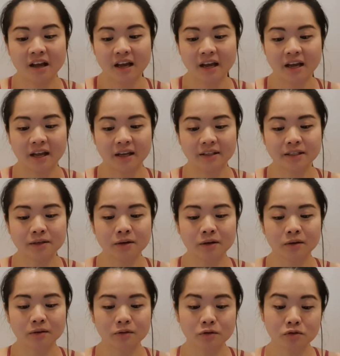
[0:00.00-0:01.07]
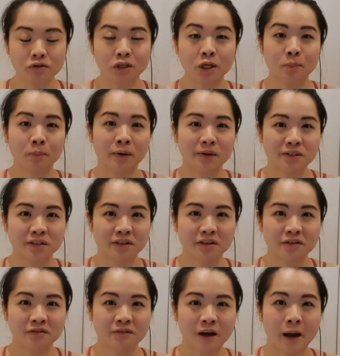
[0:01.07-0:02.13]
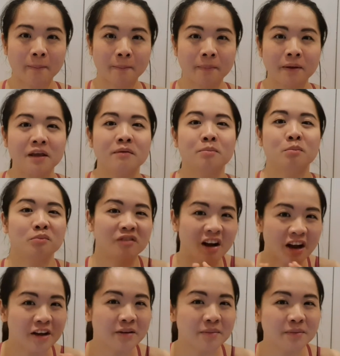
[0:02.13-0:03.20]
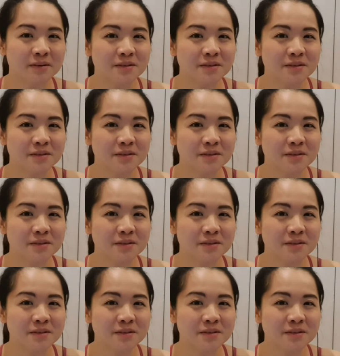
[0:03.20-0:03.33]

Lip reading: and it's got usually a positive, upbeat vibe.